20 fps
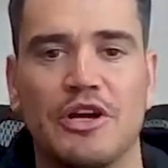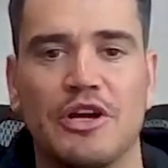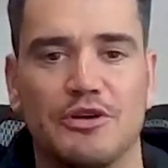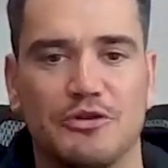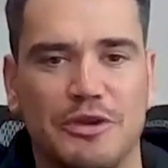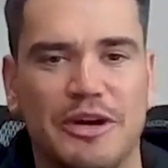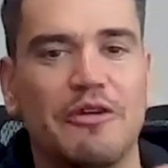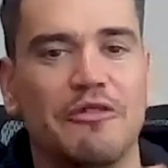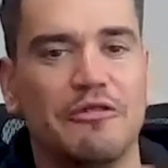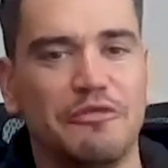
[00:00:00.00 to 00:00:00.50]

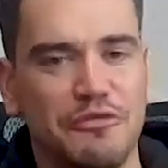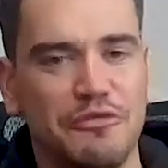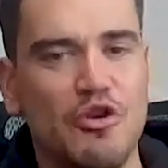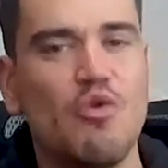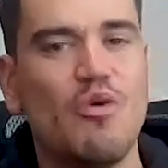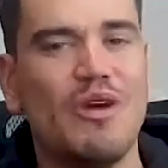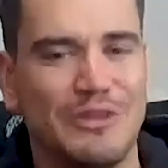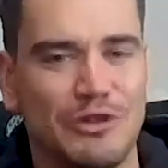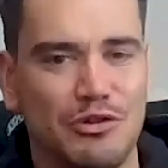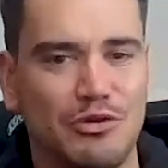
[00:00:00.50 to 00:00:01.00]
You kind of know
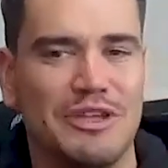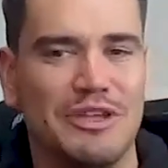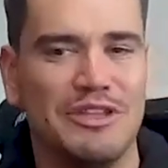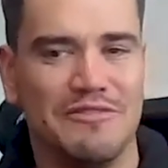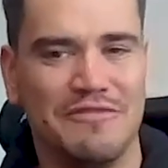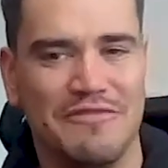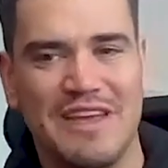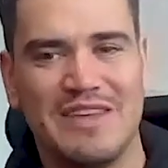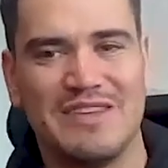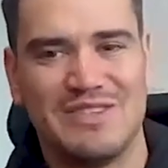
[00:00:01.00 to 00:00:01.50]
what to
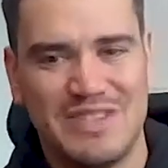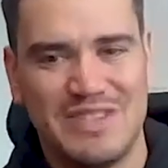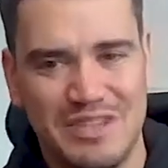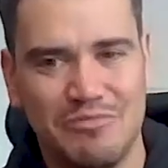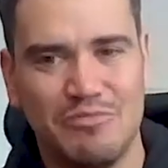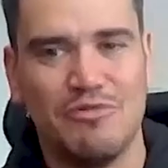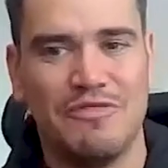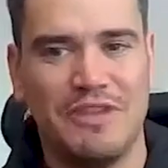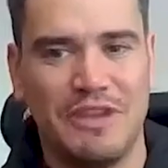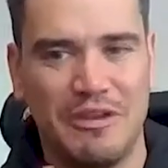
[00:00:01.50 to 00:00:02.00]
invest in
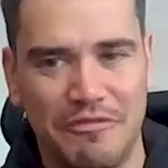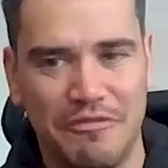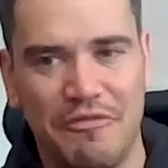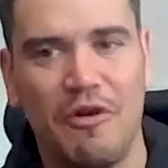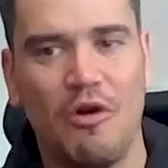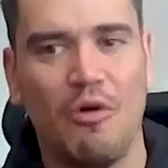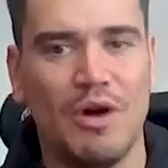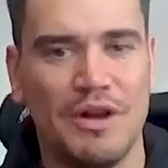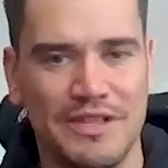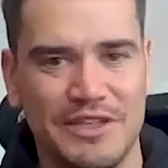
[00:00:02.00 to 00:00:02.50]
moving
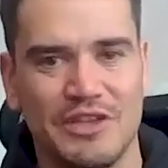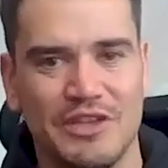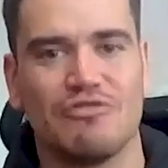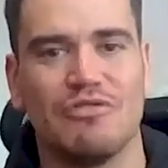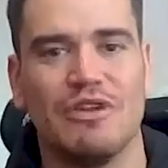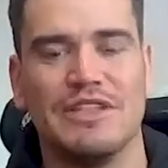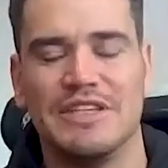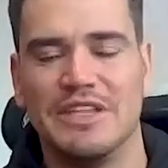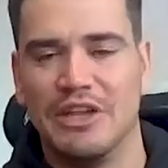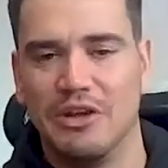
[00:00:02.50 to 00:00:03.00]
forward mm. in
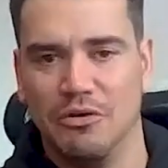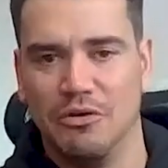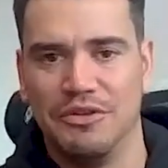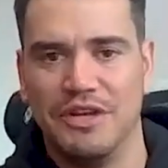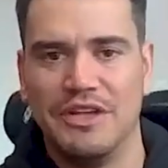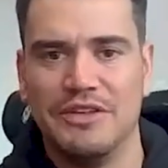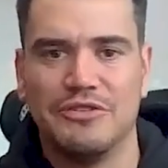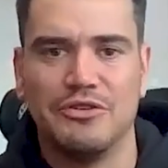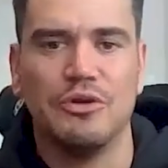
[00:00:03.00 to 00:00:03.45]
creating content.